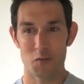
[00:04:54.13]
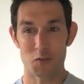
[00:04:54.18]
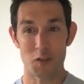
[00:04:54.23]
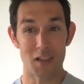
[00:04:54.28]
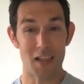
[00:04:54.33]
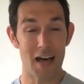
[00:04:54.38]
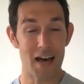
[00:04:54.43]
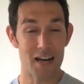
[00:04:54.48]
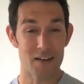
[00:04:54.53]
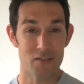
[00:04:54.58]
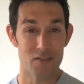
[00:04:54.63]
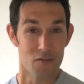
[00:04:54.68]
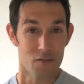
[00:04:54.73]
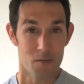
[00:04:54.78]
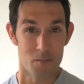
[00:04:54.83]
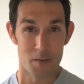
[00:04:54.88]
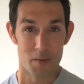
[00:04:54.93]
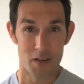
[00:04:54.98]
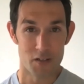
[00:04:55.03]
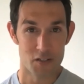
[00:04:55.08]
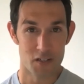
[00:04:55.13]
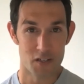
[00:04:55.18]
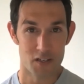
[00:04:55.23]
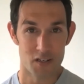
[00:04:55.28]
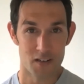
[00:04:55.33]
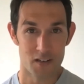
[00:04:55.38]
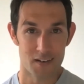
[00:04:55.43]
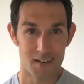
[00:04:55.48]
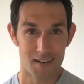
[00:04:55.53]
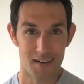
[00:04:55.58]
There's a lot of
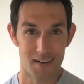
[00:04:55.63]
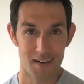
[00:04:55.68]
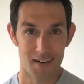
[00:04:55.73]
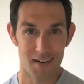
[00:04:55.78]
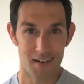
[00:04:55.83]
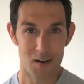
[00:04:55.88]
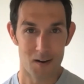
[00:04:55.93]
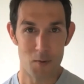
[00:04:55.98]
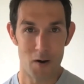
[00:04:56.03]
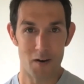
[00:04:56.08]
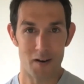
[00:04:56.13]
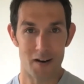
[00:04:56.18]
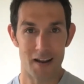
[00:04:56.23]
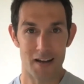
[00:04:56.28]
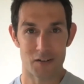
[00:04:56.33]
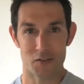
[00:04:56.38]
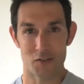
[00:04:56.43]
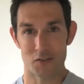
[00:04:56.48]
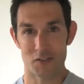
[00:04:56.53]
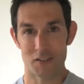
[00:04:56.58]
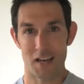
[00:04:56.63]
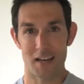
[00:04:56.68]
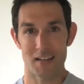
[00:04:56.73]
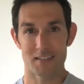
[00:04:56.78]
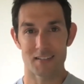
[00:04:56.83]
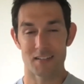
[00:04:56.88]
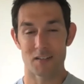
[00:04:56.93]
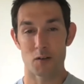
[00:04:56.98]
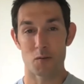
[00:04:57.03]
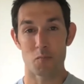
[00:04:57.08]
information about
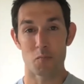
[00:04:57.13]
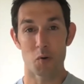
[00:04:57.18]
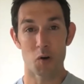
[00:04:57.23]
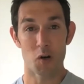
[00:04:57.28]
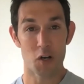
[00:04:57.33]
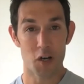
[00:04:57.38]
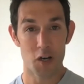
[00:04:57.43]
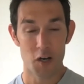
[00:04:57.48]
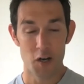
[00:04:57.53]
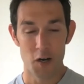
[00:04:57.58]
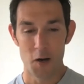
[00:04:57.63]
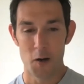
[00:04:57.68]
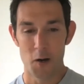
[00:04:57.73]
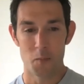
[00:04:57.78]
exercise in your book,